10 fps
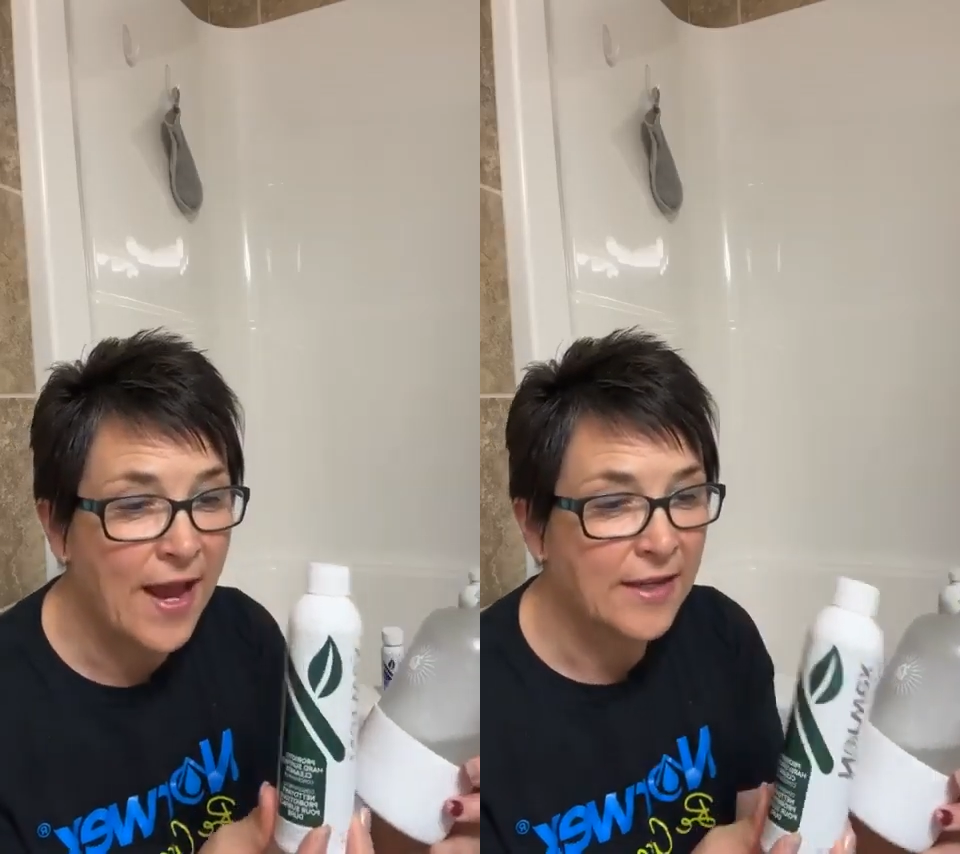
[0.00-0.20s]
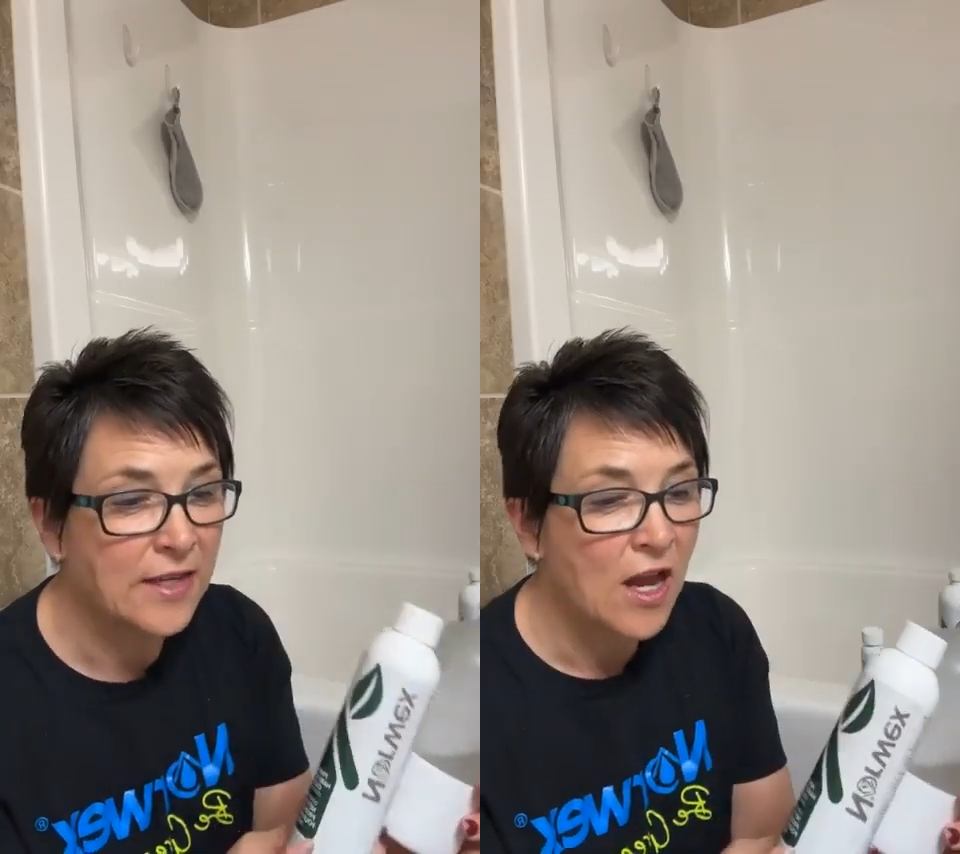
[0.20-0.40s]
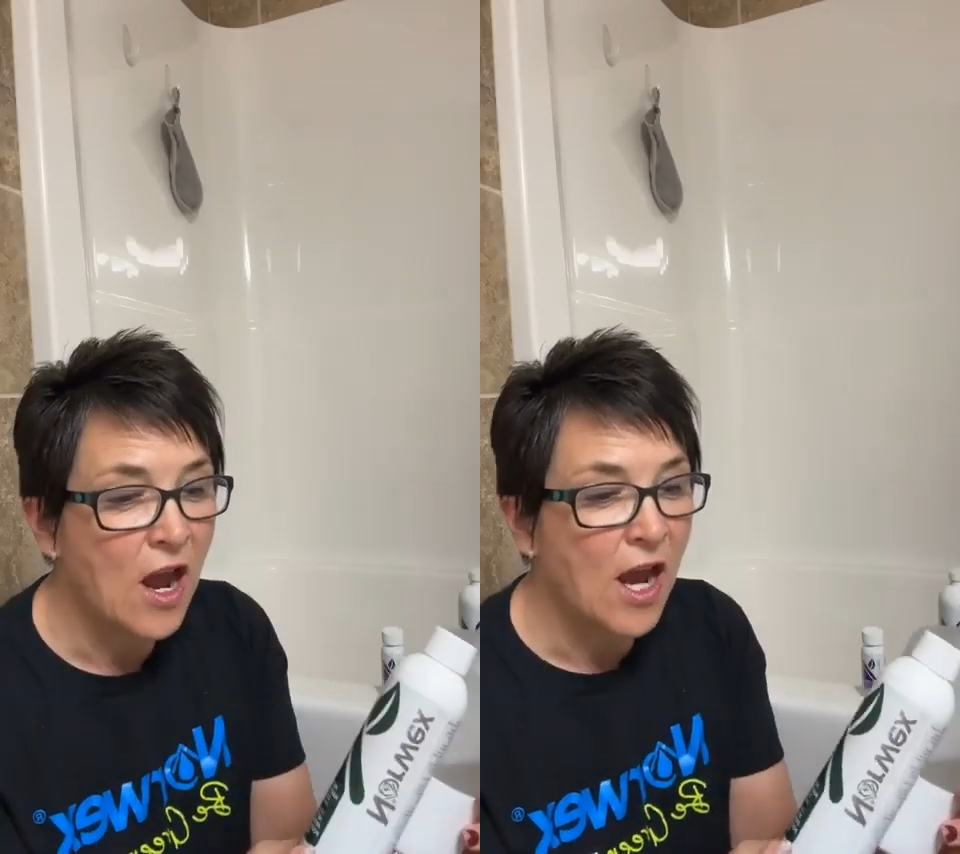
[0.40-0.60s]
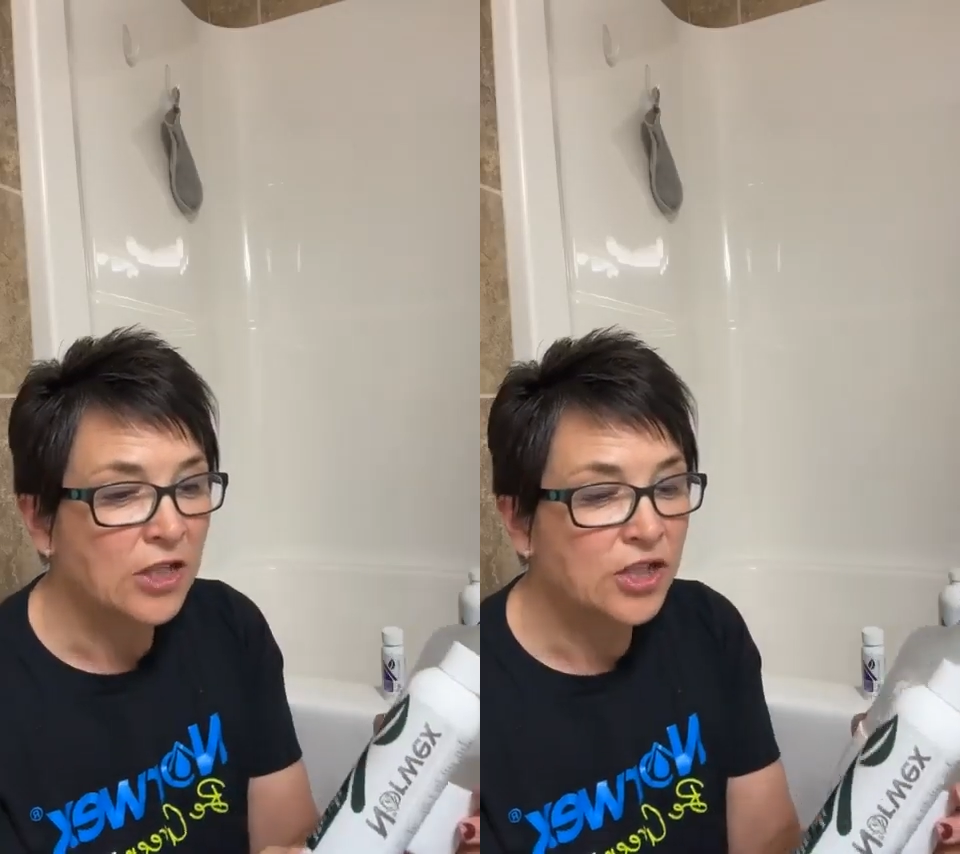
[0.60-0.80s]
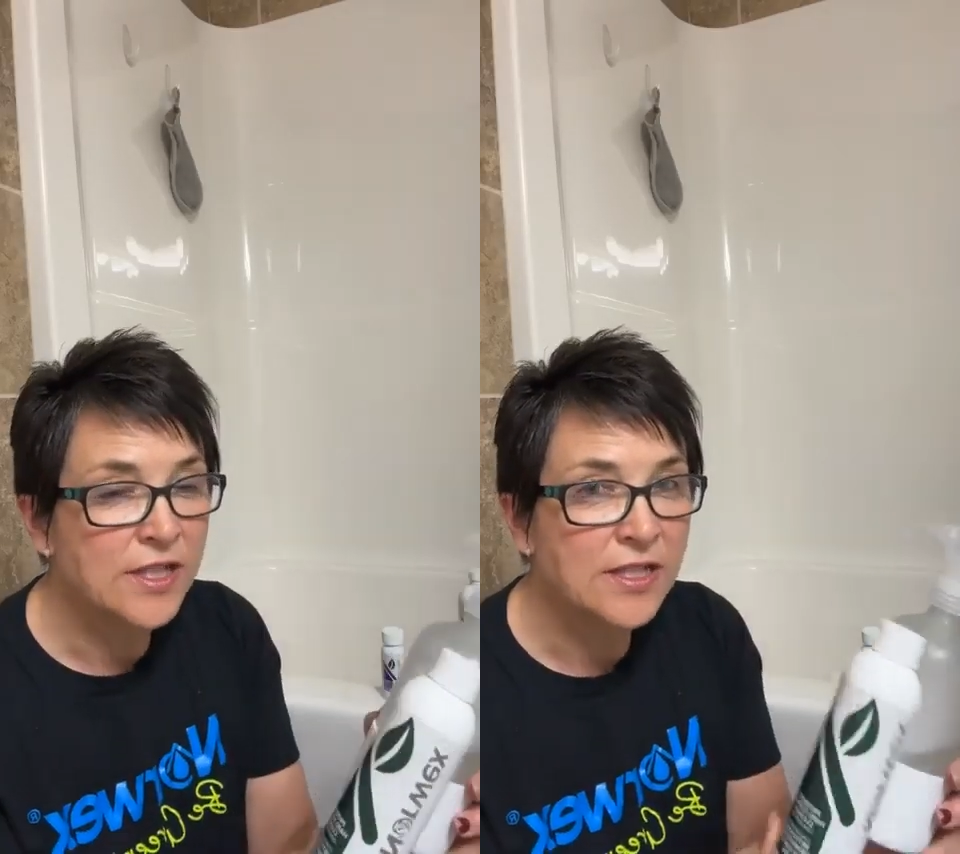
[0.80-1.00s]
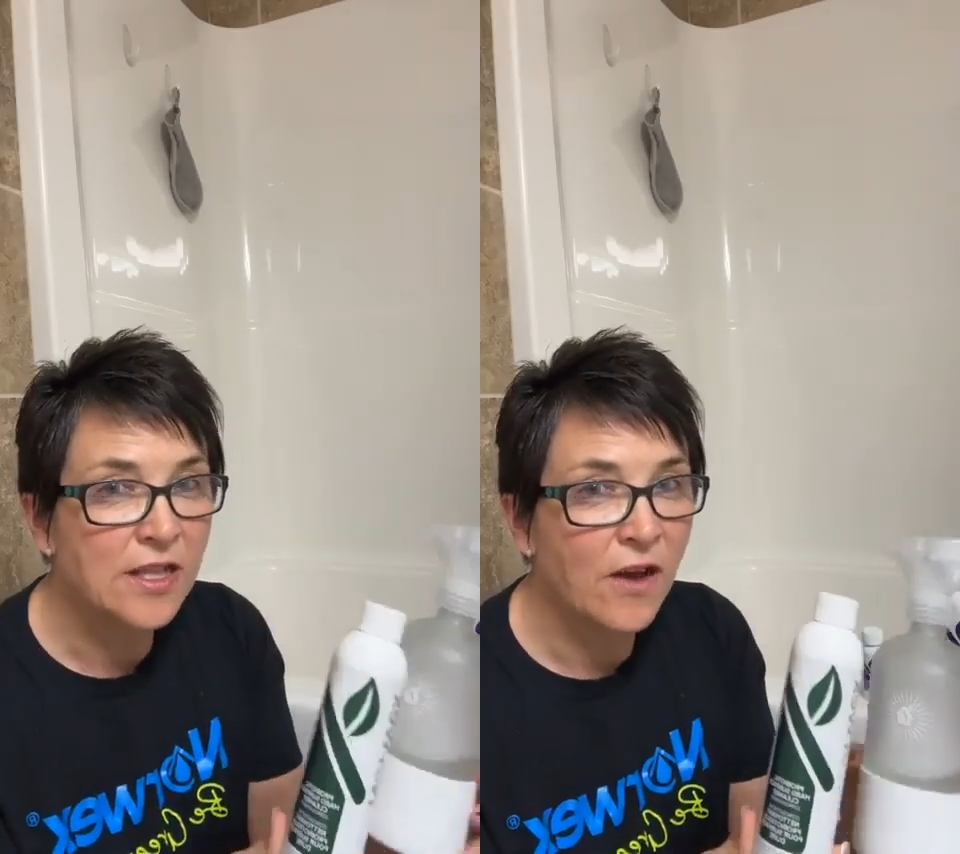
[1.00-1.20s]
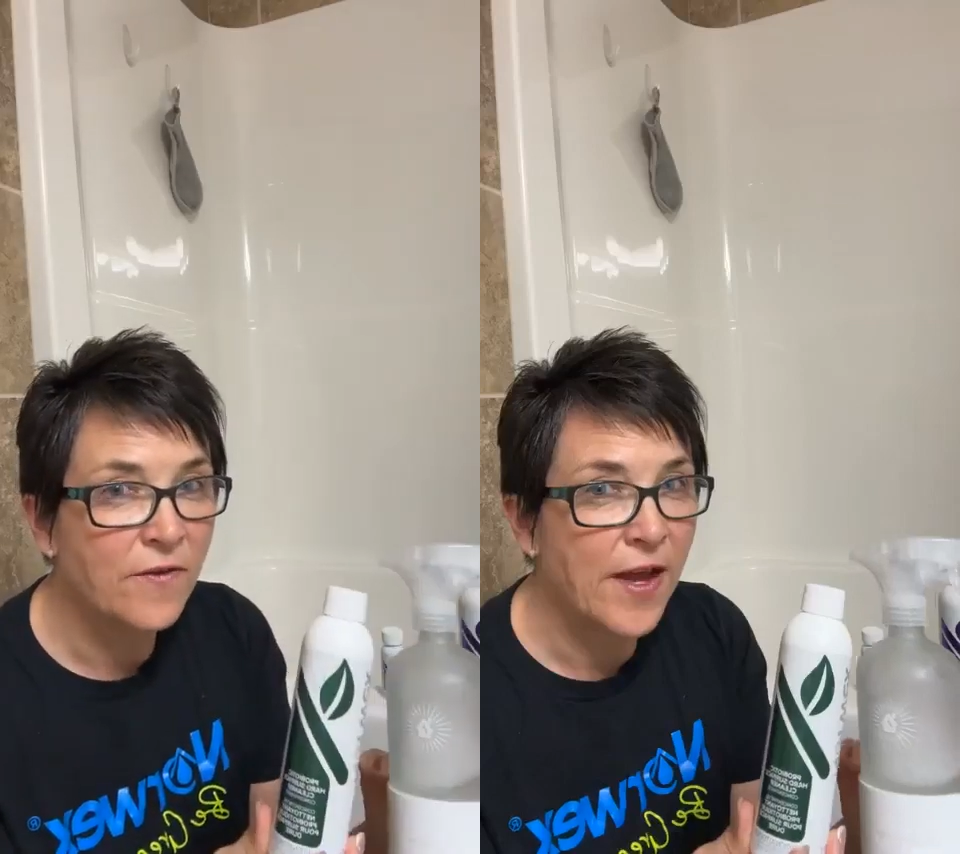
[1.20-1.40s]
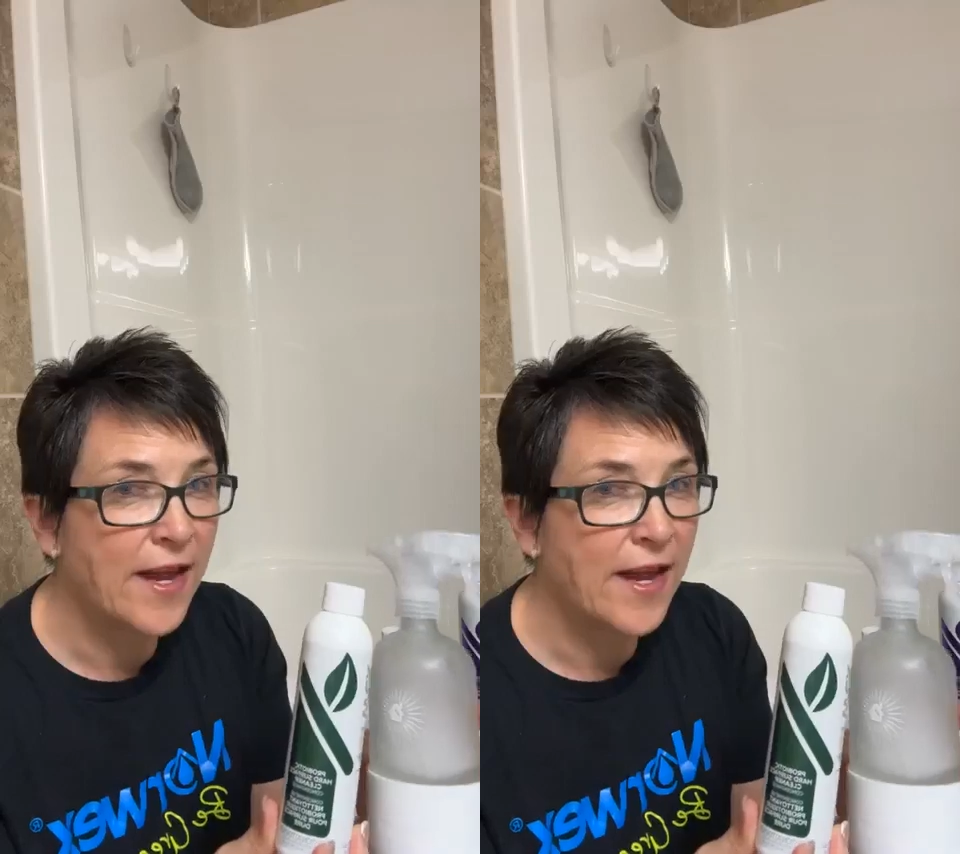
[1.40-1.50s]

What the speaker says: And I just love